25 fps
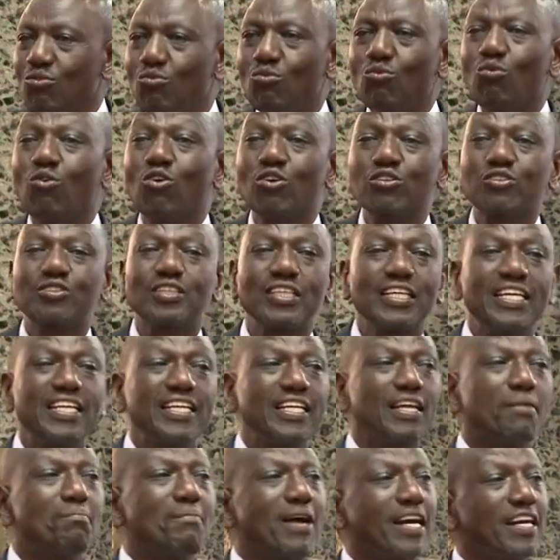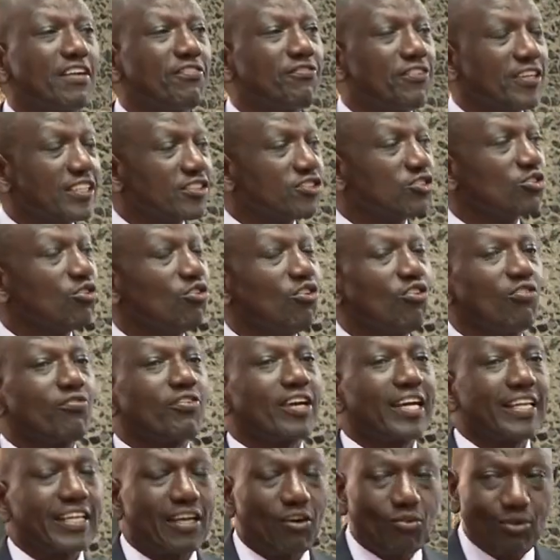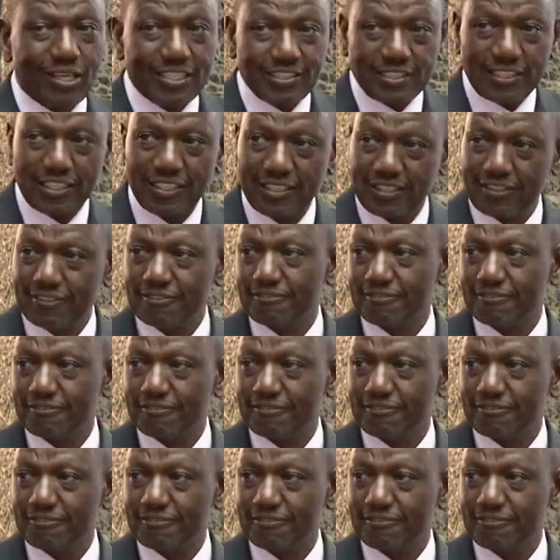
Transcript: was in the manifesto of Kenya Kwanza.